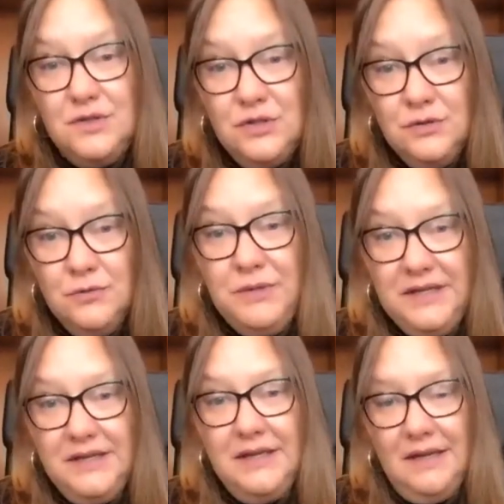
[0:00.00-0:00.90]
to
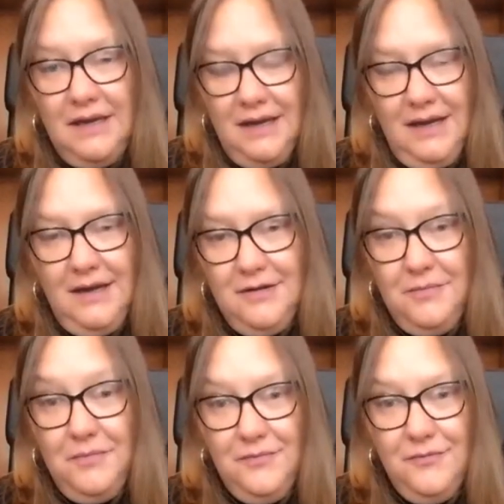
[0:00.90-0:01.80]
be
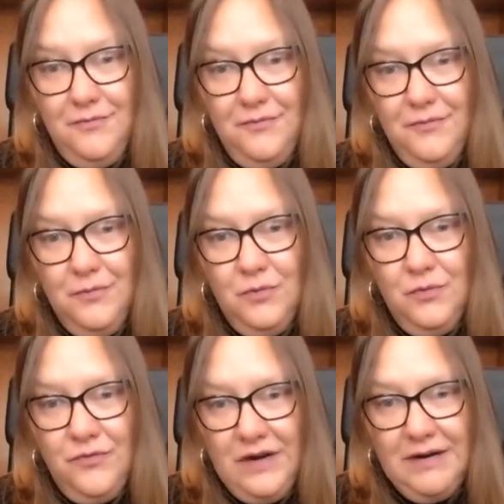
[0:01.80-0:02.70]
um,
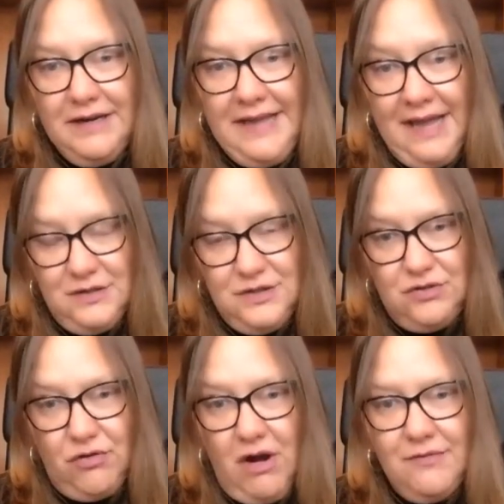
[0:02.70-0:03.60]
very
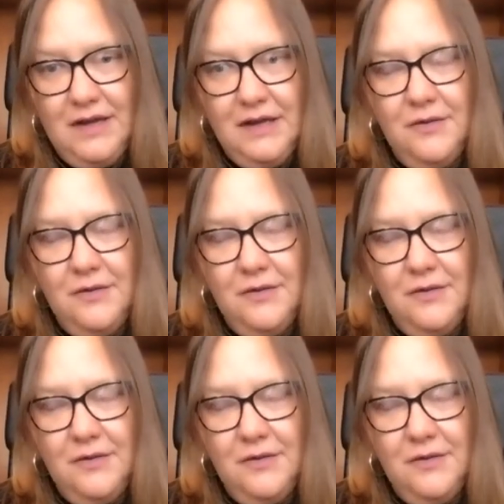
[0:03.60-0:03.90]
catastrophic.